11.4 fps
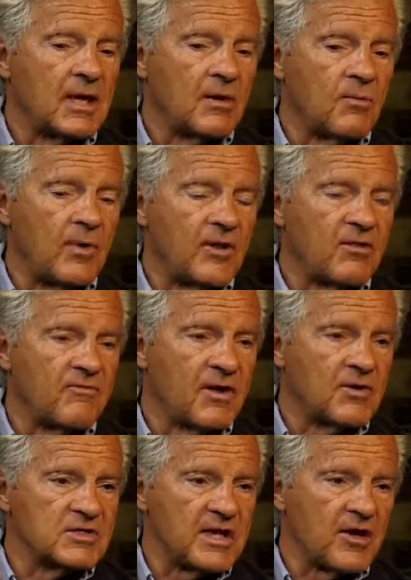where the
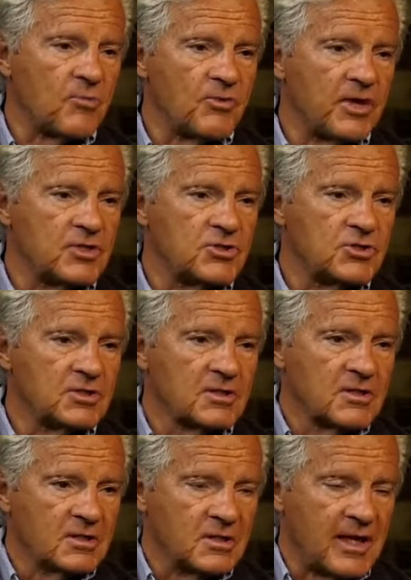Verrazano Bridge
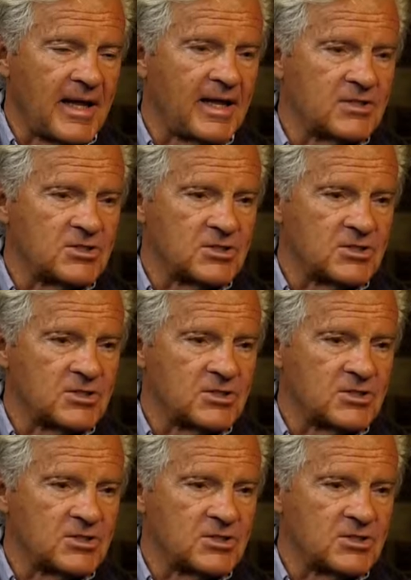lands